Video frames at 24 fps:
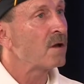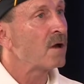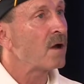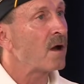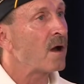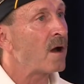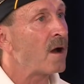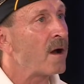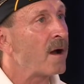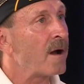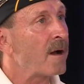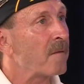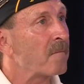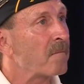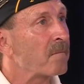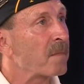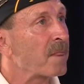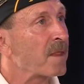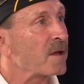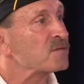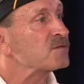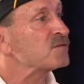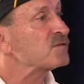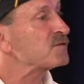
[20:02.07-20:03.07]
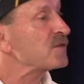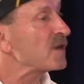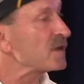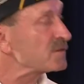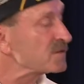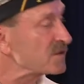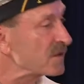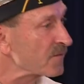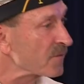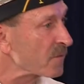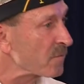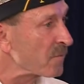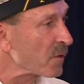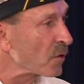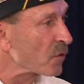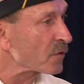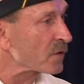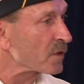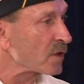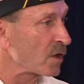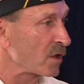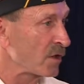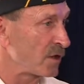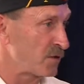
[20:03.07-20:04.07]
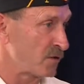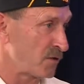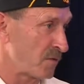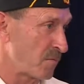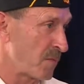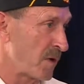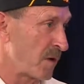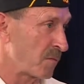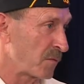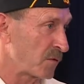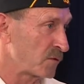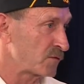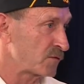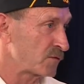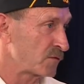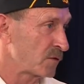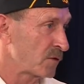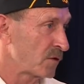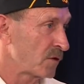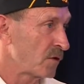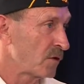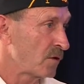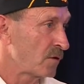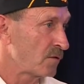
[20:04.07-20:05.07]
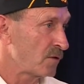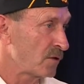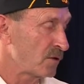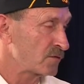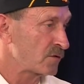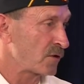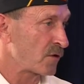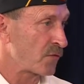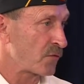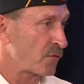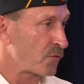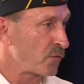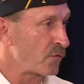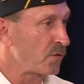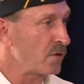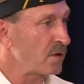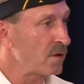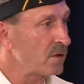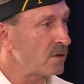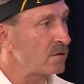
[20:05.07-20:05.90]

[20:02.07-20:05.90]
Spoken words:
Sons of American Legion members. These are 3